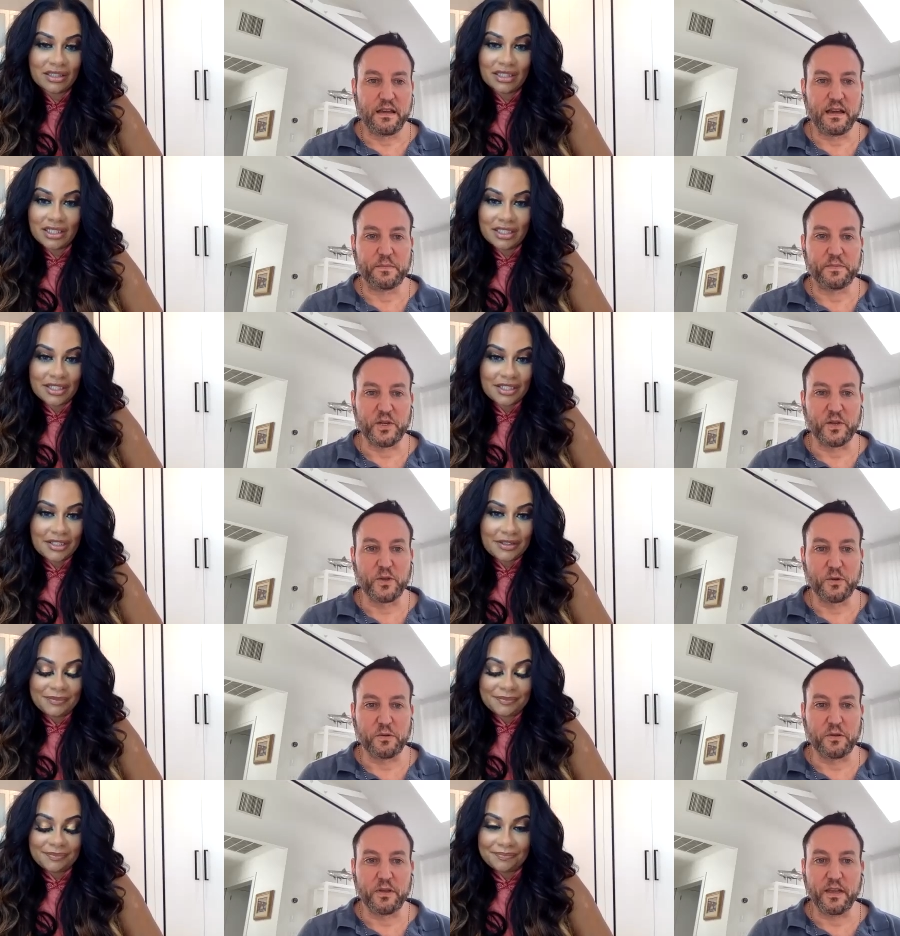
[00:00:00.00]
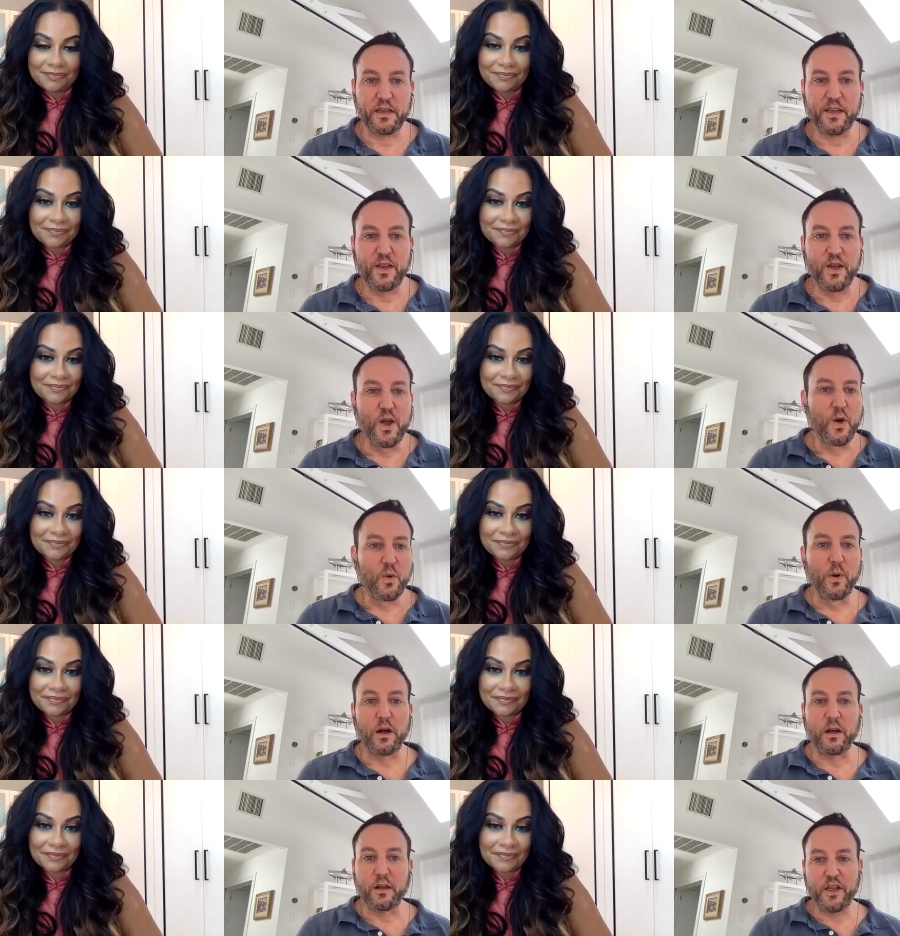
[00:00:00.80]
Speaker 1: Absolutely.
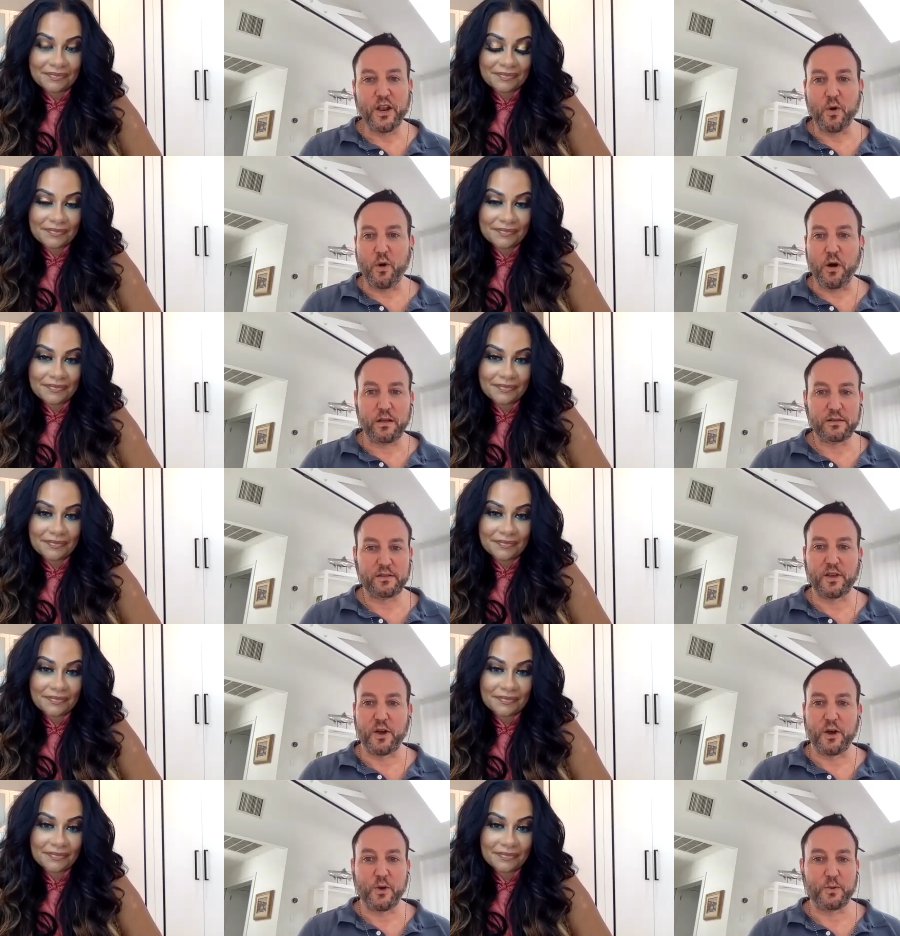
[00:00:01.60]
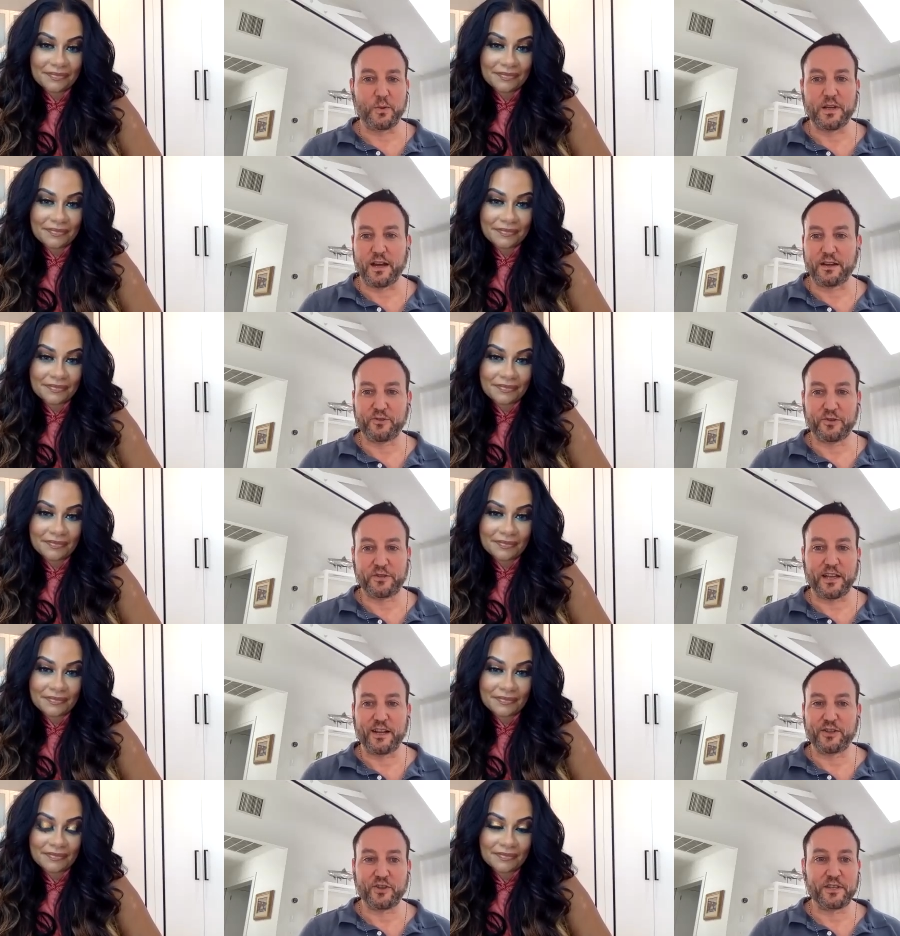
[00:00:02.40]
Well, you know, also Dr.
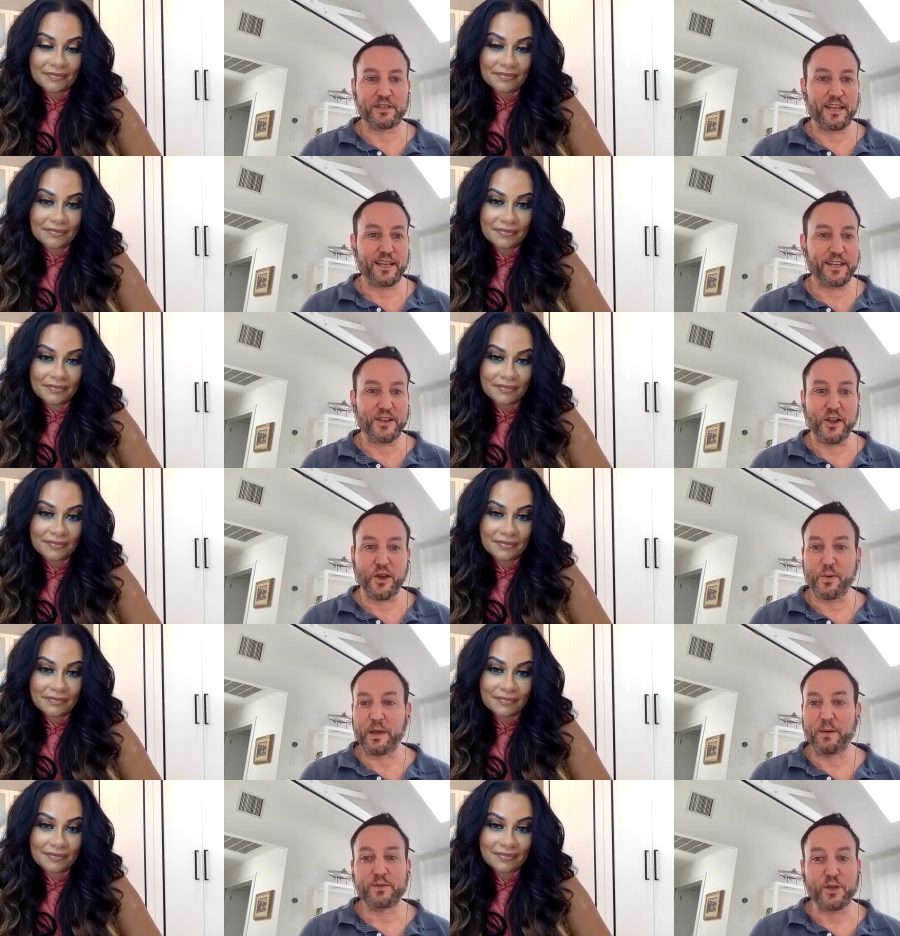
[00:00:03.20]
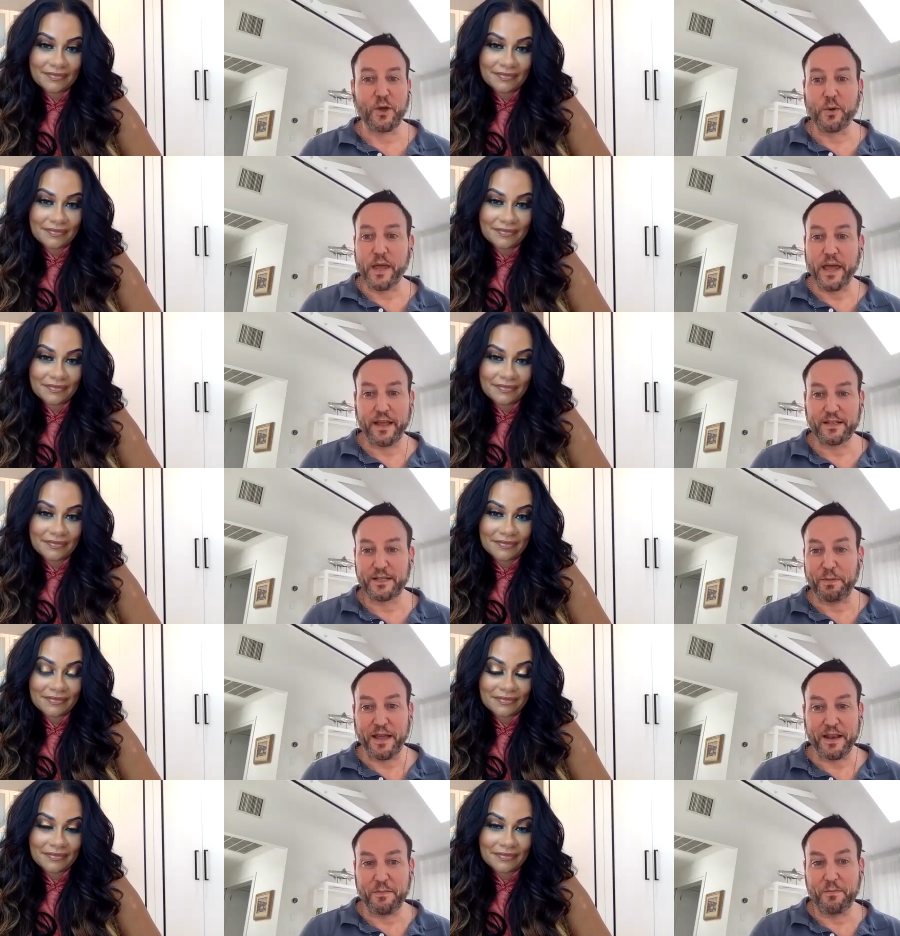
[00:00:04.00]
Sajja said, you know, it was okay to
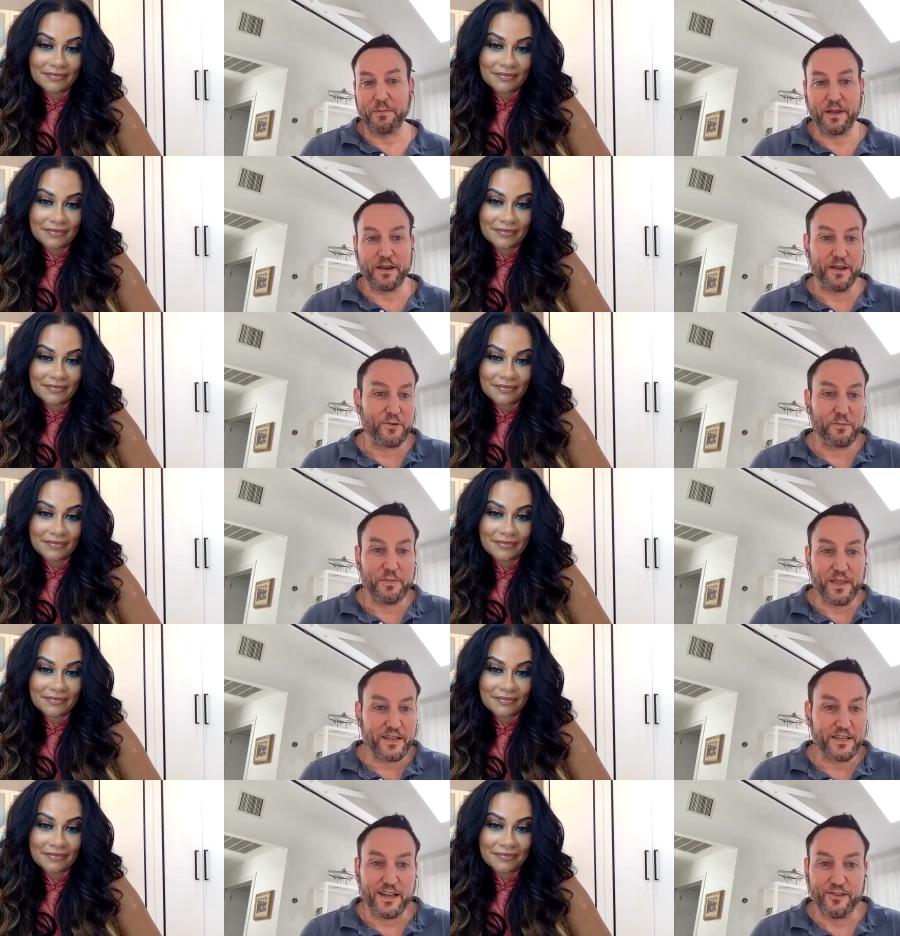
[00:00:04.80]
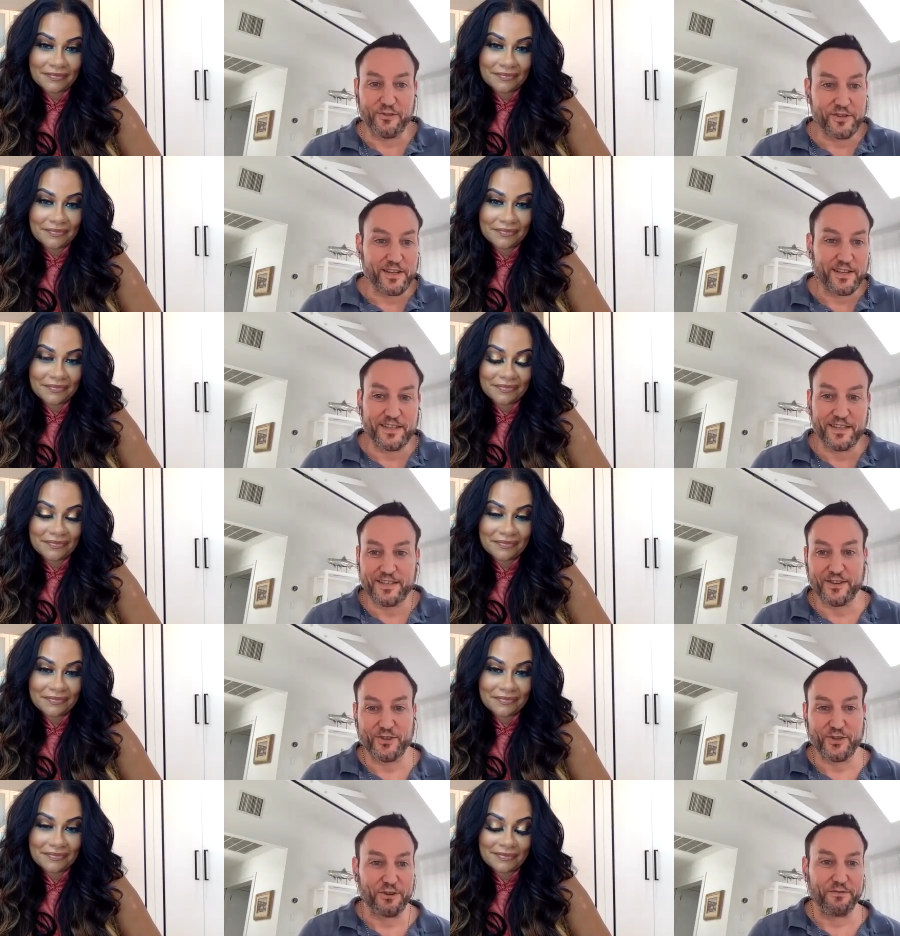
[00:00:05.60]
spend another million dollars because
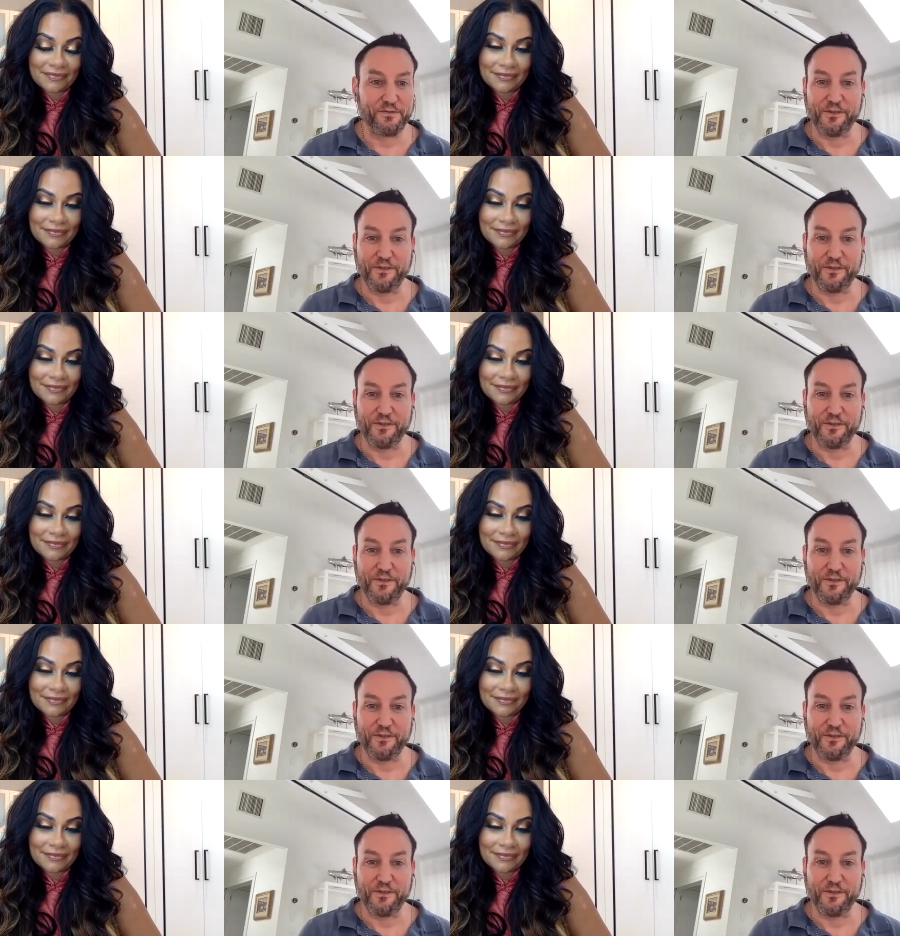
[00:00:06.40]
this is your